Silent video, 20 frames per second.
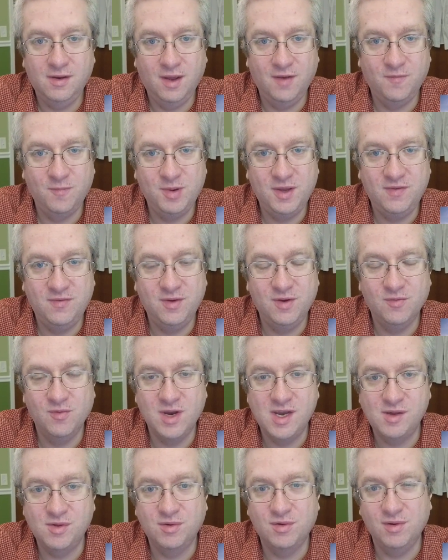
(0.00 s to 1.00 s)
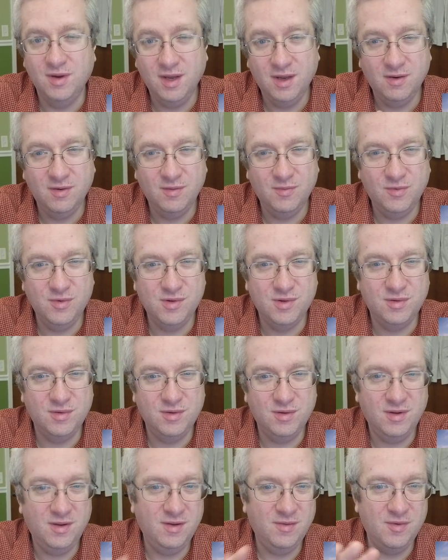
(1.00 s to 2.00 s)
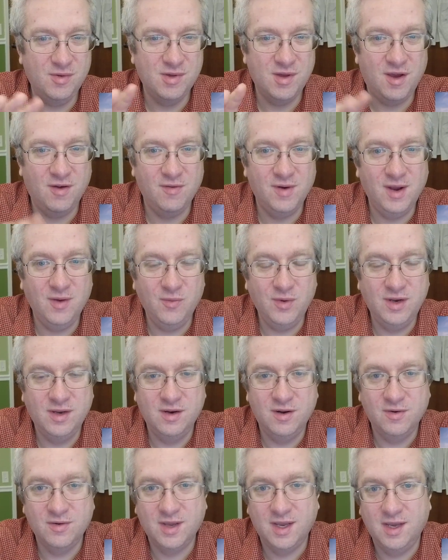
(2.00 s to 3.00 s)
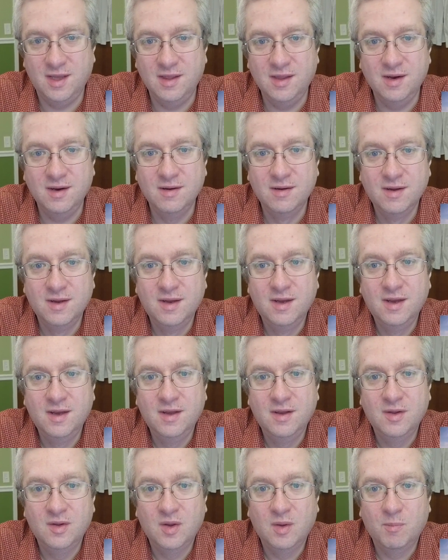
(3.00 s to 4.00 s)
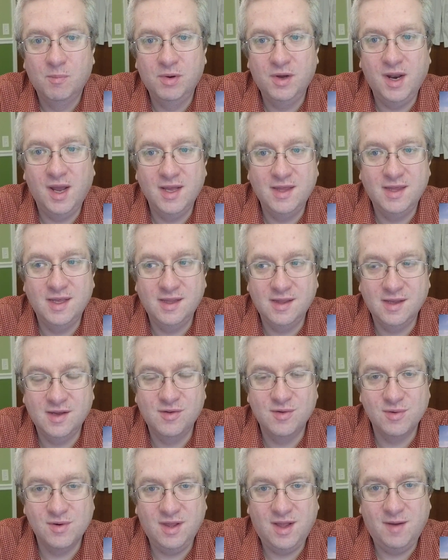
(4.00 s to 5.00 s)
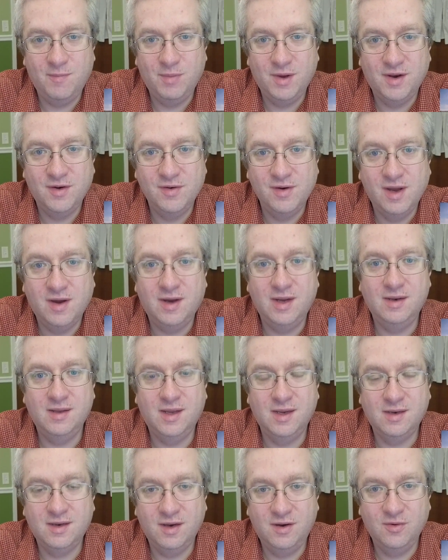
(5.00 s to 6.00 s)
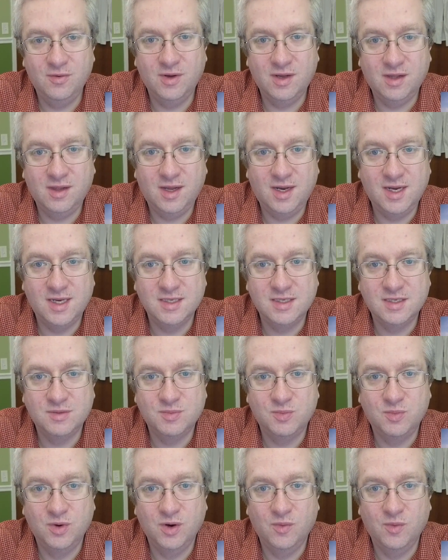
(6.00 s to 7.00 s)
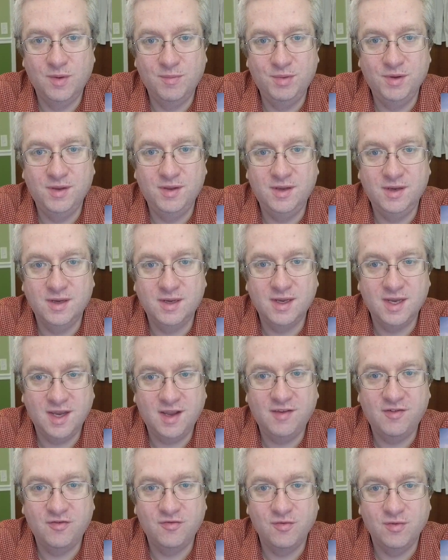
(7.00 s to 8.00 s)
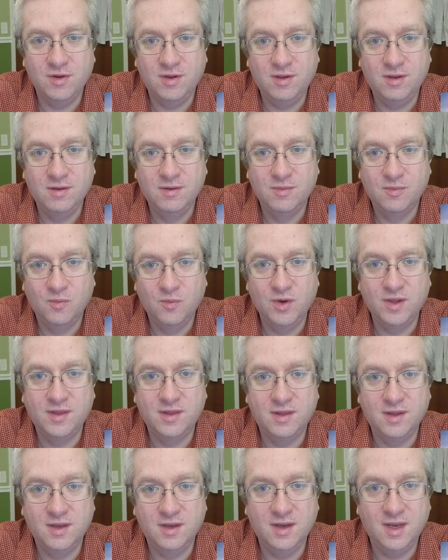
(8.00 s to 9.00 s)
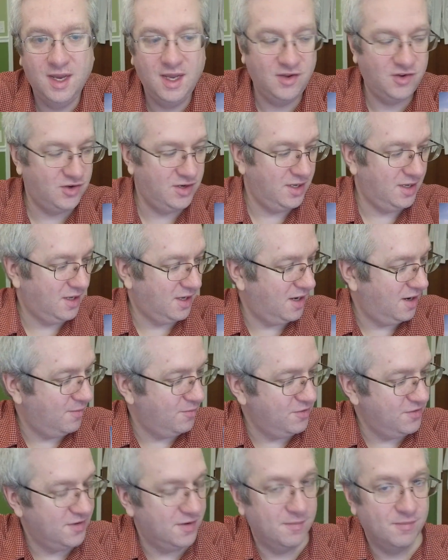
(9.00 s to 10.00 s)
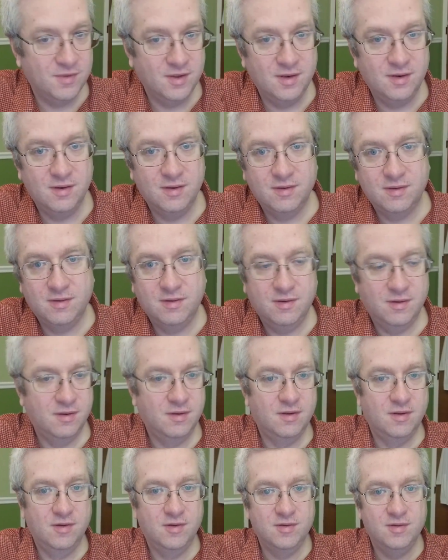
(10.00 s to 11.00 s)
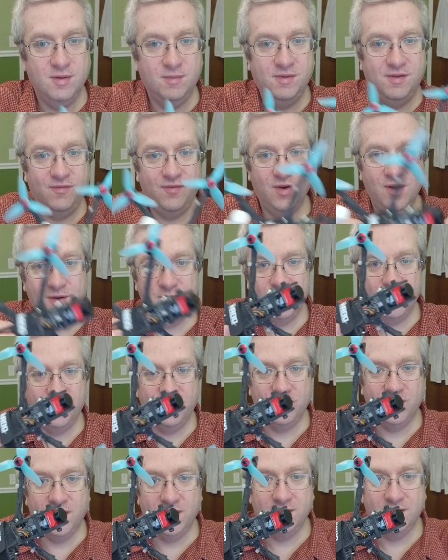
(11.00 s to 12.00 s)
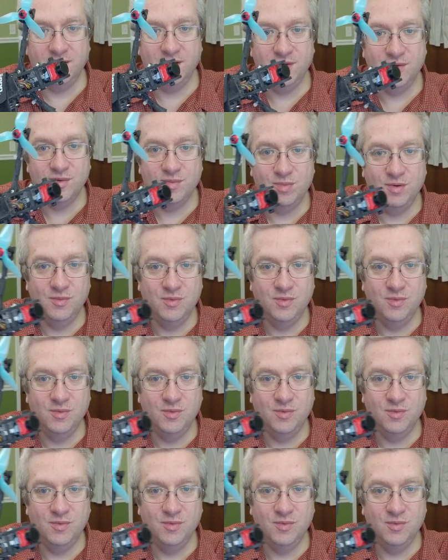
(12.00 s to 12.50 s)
FPV racer. And it was all right. We did okay there. But I think things are a lot better now. I'd like to do a class where we build a Kestrel with the HD camera, something very much like this,